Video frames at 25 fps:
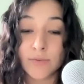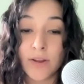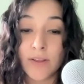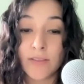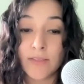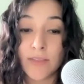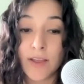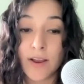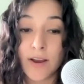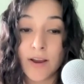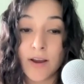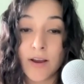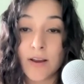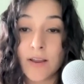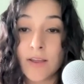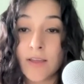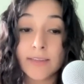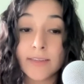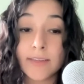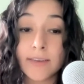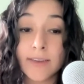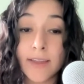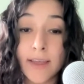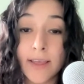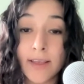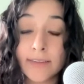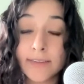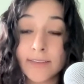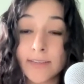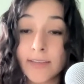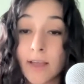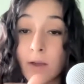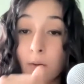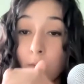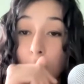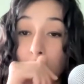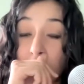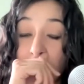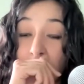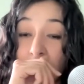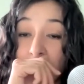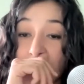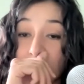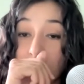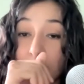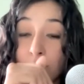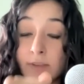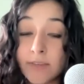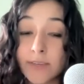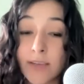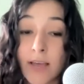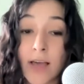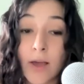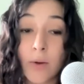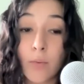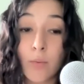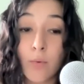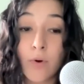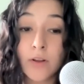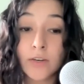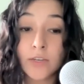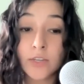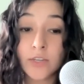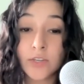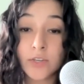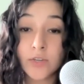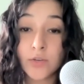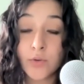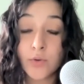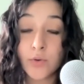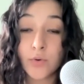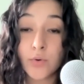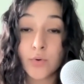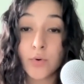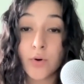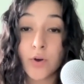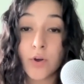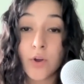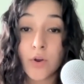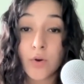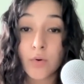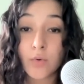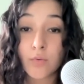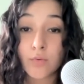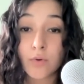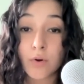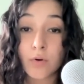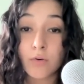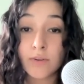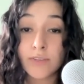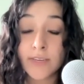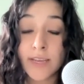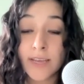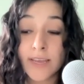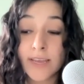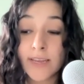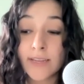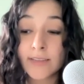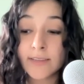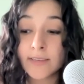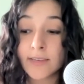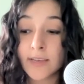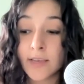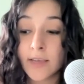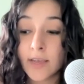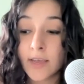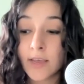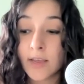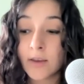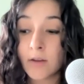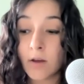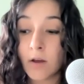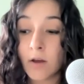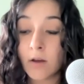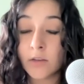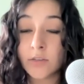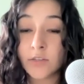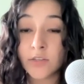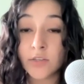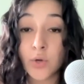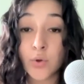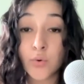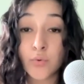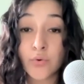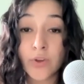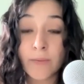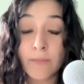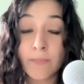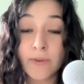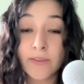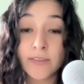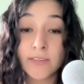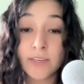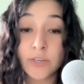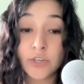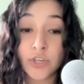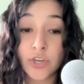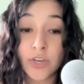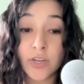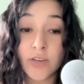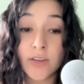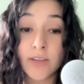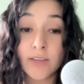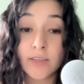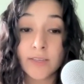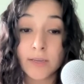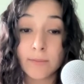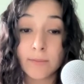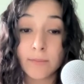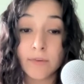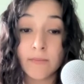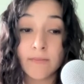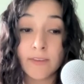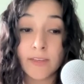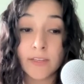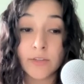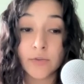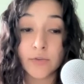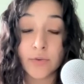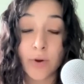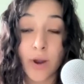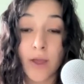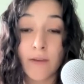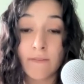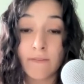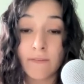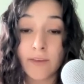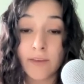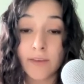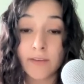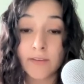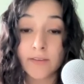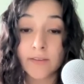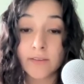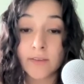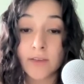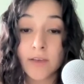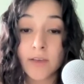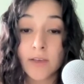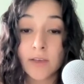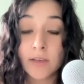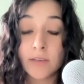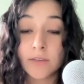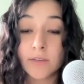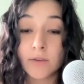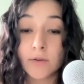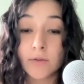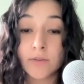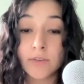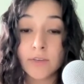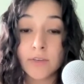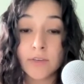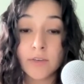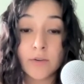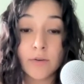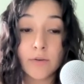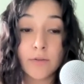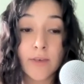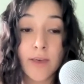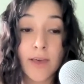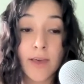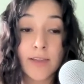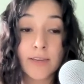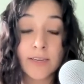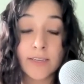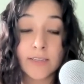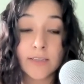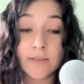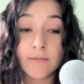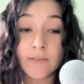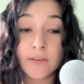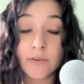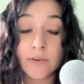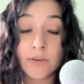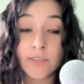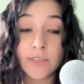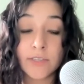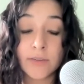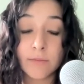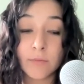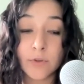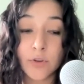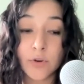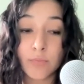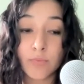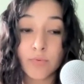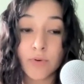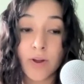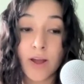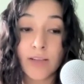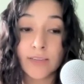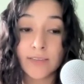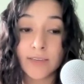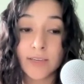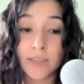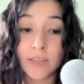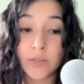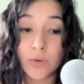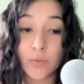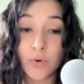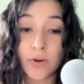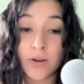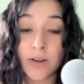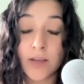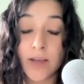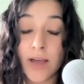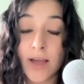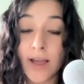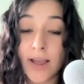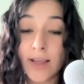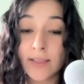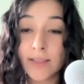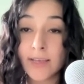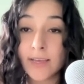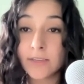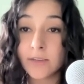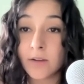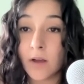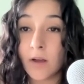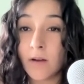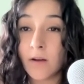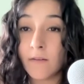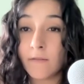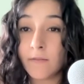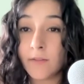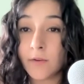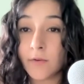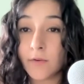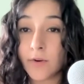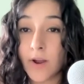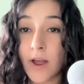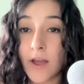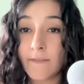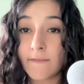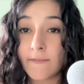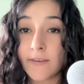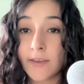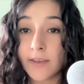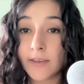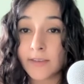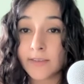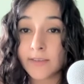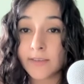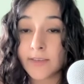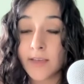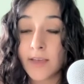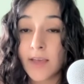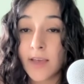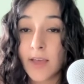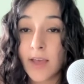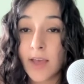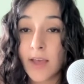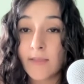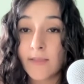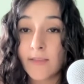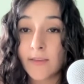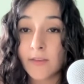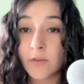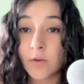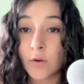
right there. The next thing I want to do is I want to rotate and also reposition some of these graphics. So to do that, it's a very similar process. You want to highlight all of the graphics and then